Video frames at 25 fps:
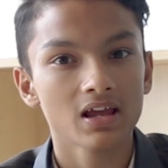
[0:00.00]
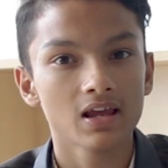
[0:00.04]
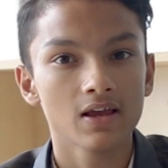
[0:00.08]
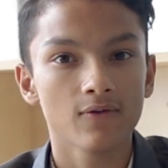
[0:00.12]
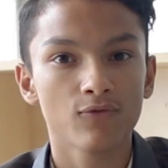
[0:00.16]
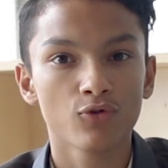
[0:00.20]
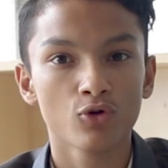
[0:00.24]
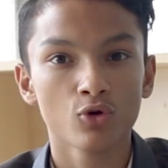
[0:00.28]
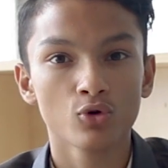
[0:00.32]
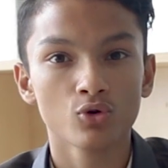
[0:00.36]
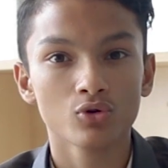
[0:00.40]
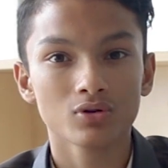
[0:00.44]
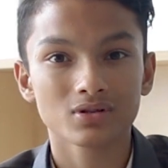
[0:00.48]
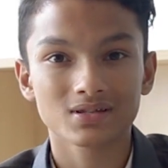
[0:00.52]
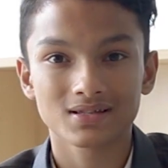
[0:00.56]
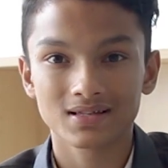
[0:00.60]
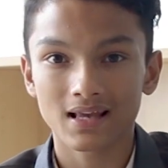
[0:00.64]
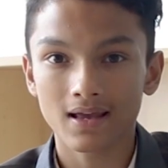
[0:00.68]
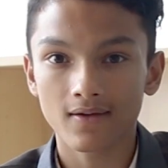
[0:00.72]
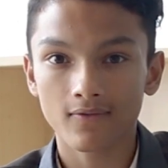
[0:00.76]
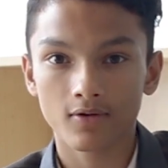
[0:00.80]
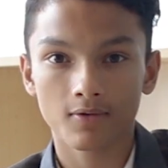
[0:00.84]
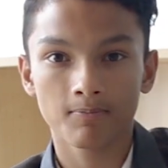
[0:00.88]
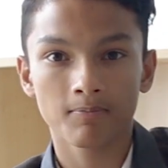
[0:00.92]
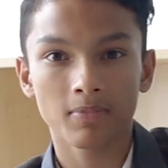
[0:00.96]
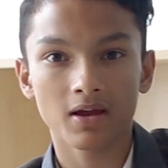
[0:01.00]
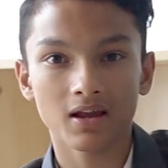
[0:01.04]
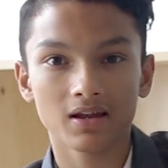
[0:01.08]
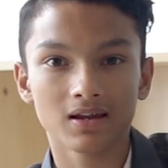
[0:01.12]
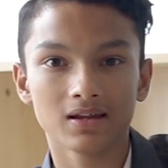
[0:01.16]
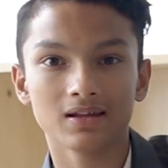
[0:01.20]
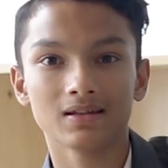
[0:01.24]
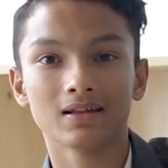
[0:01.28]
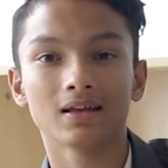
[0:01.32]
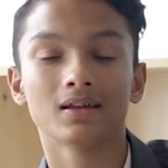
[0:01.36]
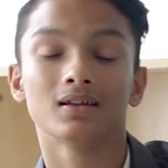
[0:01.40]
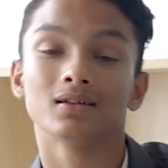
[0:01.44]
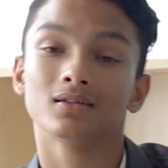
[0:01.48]
If you save a
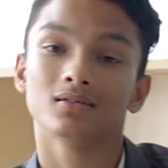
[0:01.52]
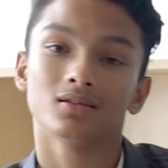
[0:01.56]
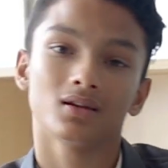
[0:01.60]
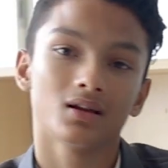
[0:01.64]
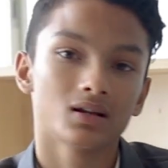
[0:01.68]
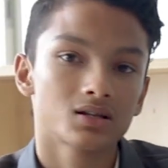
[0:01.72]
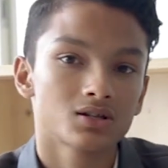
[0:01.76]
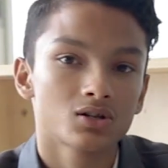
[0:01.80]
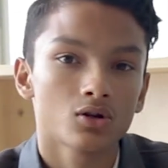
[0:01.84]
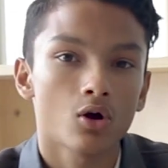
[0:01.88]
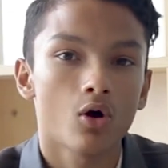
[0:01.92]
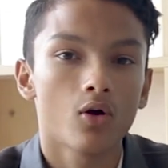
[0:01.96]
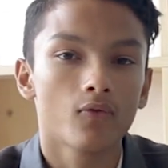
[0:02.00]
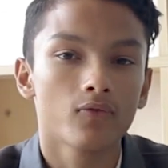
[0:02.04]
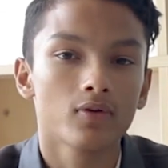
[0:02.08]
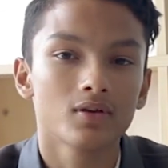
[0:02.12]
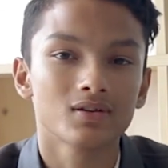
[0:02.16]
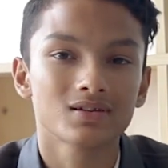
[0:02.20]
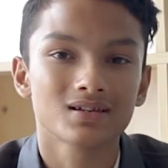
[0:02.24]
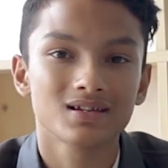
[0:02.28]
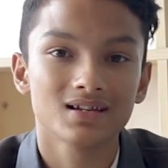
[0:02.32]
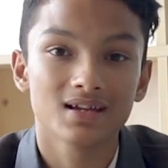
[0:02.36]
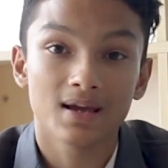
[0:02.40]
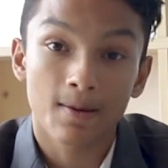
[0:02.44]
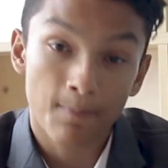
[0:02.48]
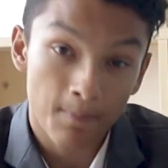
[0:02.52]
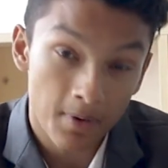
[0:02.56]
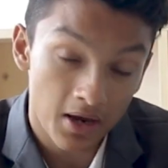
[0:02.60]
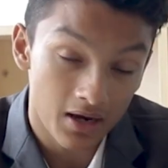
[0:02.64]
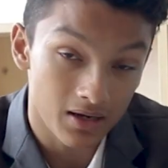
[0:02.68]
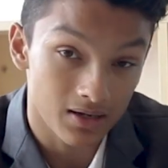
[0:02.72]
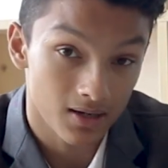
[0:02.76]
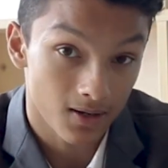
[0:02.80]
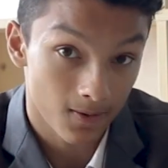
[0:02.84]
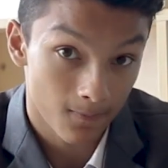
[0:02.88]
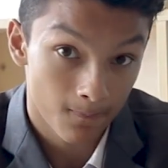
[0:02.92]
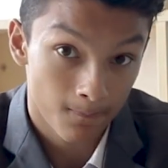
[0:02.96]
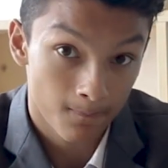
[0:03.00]
penny, then it's obviously a
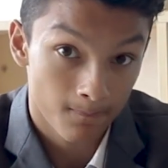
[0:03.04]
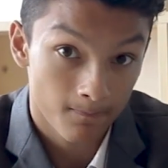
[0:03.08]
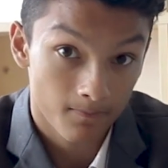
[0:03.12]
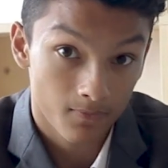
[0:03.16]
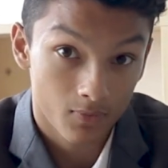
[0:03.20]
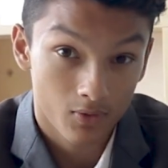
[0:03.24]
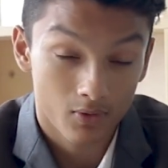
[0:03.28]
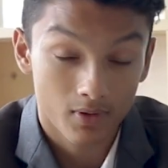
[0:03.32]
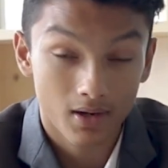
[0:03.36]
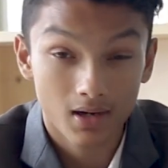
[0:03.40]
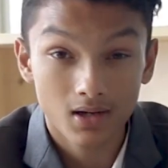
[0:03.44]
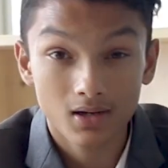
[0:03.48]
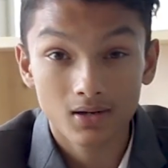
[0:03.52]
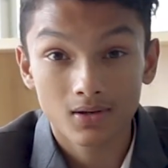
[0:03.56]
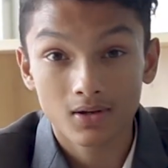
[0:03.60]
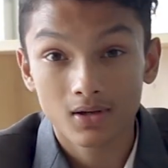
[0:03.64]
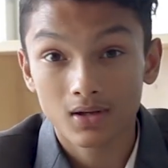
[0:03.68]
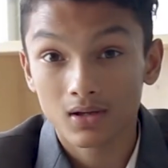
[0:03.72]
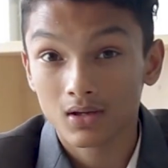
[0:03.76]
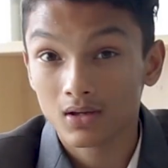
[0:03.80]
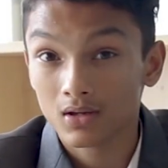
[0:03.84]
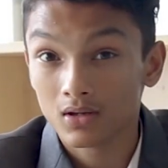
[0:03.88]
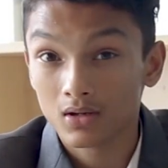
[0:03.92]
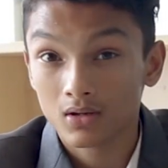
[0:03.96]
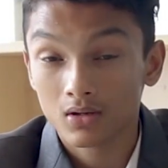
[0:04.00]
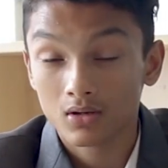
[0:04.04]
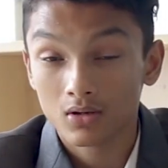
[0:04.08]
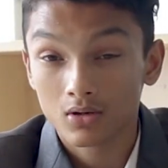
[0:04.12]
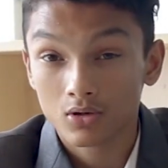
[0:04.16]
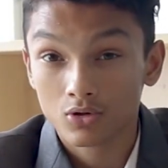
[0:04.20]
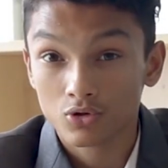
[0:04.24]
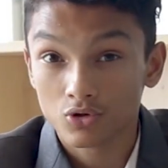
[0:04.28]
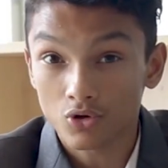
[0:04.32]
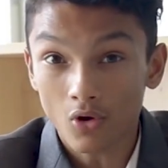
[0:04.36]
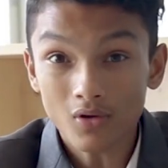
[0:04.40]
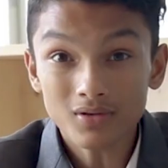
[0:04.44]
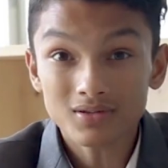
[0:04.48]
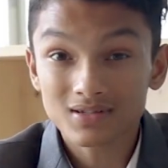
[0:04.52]
penny, right?
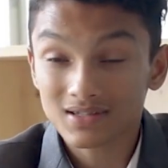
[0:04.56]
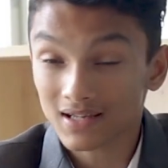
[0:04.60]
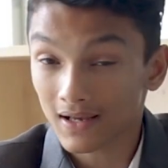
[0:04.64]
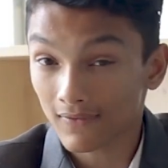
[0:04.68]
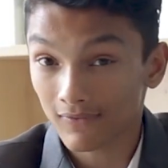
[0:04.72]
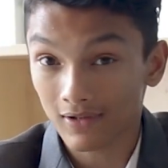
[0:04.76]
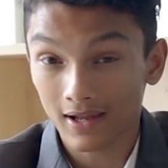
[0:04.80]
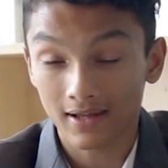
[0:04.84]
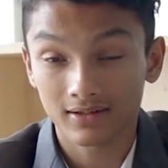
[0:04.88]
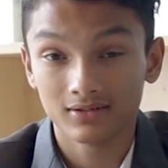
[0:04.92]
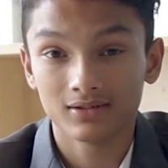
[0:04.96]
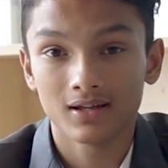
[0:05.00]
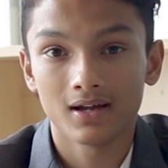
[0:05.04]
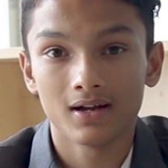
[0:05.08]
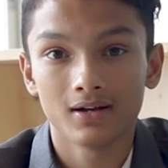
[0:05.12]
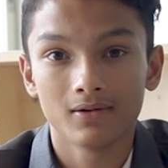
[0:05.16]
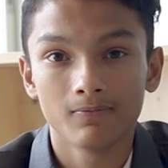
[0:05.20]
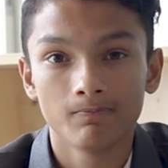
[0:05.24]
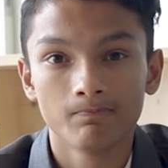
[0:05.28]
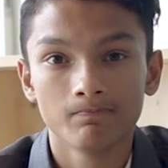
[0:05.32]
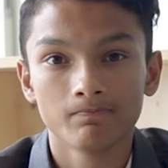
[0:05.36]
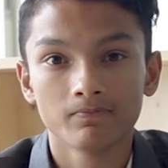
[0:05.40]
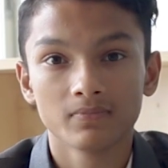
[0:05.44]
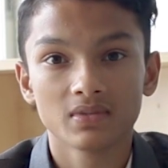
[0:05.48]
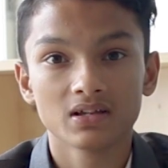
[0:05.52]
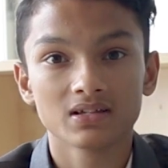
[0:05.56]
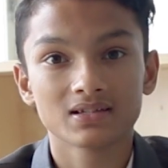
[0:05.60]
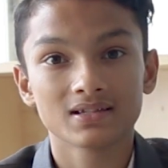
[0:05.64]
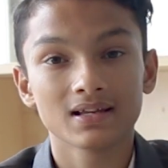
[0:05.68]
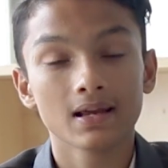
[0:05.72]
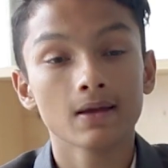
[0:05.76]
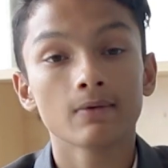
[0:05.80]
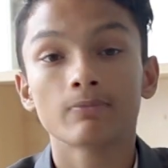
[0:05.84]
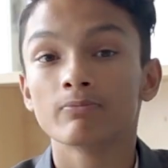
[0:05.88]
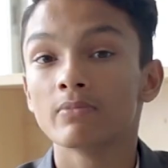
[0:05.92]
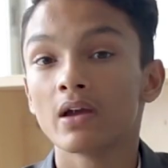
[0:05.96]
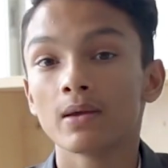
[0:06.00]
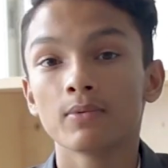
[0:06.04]
Don't save like that.
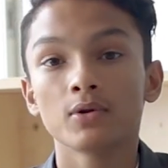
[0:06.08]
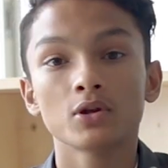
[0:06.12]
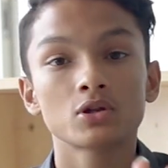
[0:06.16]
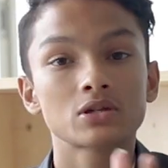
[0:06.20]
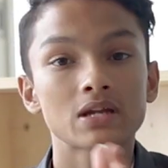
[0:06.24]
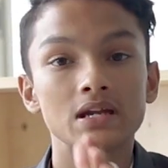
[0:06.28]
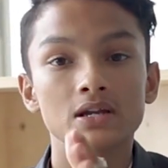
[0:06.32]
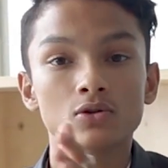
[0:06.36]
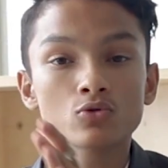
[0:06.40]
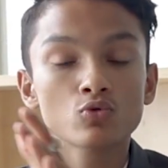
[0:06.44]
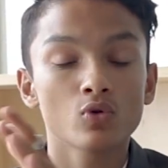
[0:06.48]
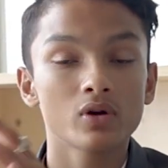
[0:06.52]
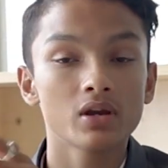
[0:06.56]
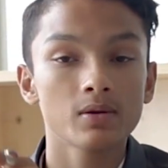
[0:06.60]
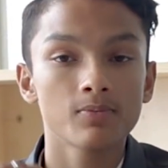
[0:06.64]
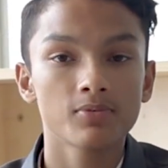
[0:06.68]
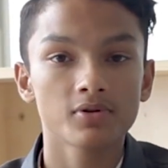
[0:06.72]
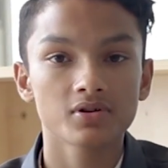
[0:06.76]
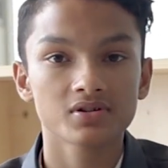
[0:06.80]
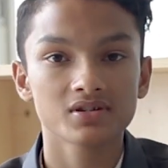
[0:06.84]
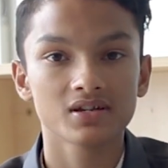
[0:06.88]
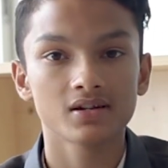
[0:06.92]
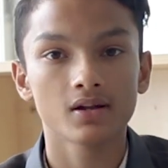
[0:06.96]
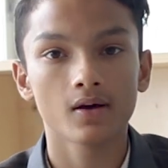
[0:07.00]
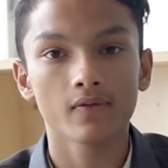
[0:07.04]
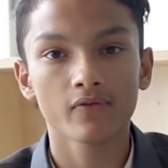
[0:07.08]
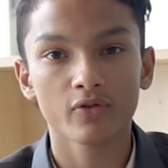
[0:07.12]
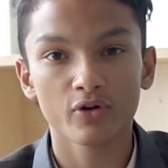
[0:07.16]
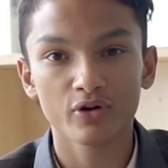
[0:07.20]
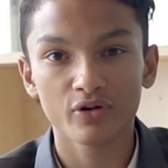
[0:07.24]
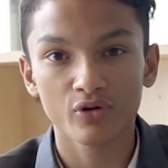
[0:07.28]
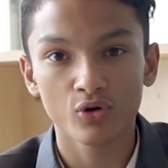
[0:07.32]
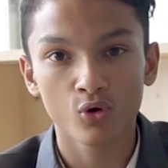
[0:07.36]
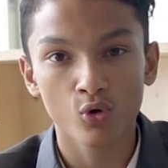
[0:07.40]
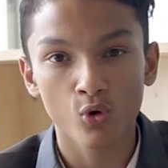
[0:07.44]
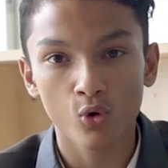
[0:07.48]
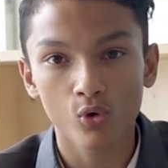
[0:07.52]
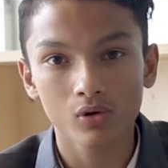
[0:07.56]
Save maybe 10-20% of
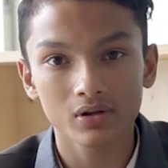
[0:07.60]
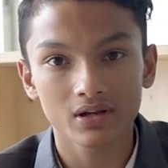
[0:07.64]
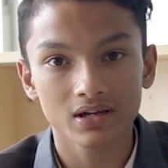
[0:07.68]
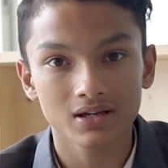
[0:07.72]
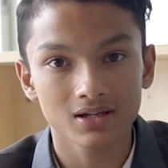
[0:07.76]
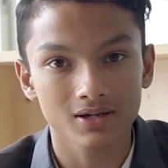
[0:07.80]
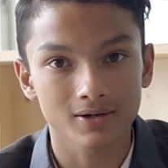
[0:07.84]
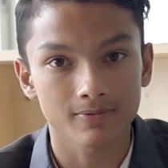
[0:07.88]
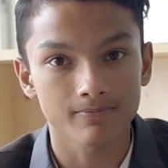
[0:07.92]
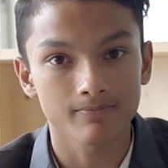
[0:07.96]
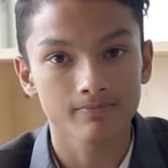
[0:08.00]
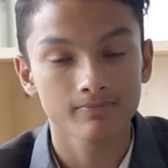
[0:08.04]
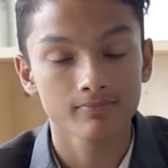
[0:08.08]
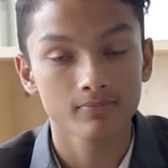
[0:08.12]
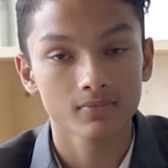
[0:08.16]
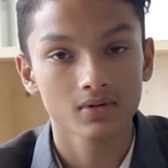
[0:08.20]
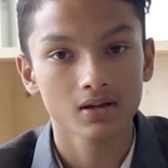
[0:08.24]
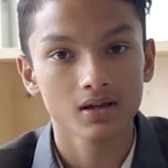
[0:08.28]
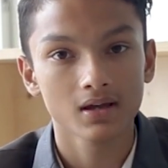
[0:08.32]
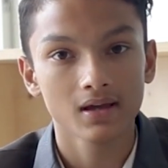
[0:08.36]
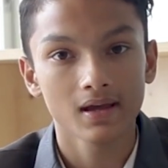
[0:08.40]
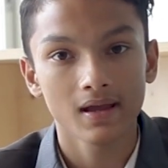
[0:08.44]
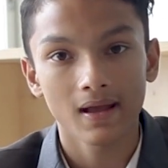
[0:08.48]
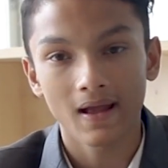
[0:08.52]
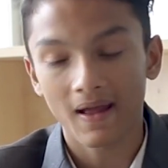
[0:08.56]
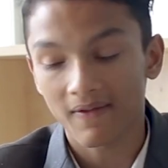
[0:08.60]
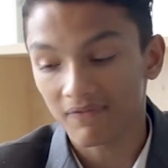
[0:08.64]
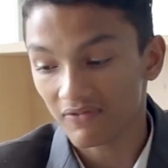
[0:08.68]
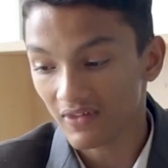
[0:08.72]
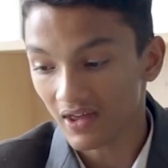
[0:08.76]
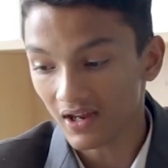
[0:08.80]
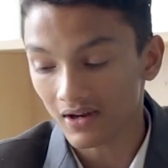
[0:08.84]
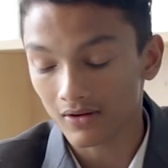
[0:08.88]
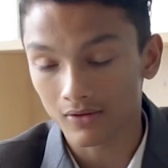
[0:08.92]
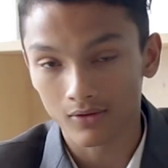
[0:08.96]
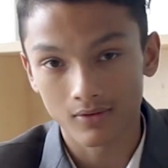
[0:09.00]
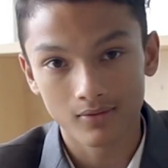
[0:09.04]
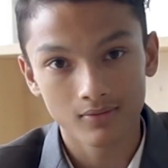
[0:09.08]
your whole income and
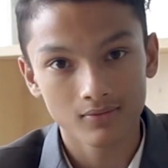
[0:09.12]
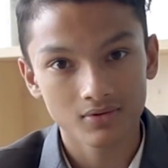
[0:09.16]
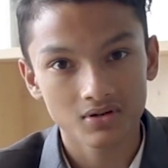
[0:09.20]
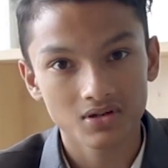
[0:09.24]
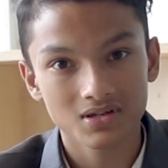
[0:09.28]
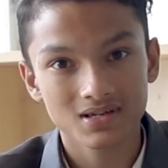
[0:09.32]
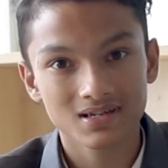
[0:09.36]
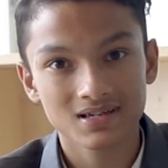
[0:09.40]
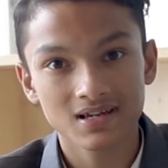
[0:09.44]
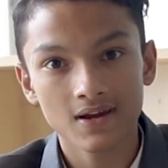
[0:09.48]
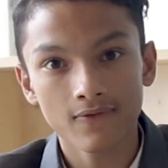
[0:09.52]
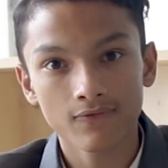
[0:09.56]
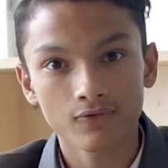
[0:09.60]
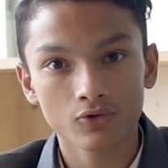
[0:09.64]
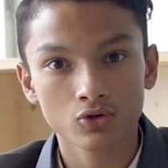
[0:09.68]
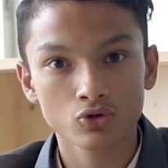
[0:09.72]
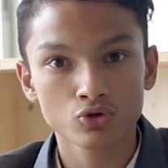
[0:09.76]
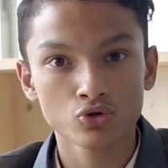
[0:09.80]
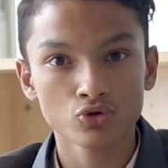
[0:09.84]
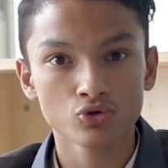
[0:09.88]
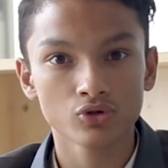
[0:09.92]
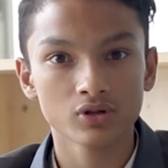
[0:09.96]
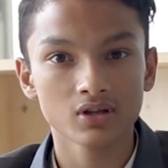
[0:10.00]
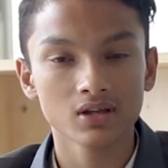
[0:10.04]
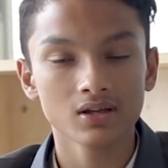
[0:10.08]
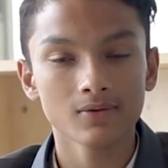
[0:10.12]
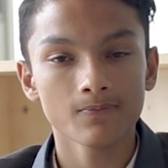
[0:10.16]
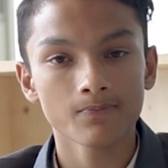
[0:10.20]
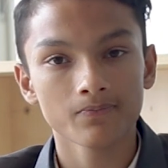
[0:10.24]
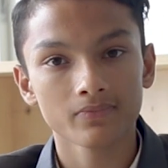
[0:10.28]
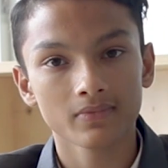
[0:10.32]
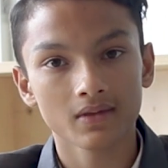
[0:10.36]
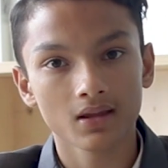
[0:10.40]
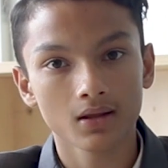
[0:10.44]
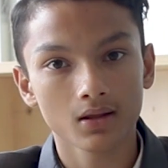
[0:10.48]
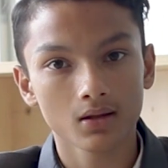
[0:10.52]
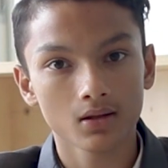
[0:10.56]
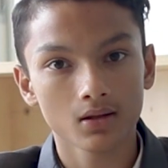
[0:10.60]
then shift to the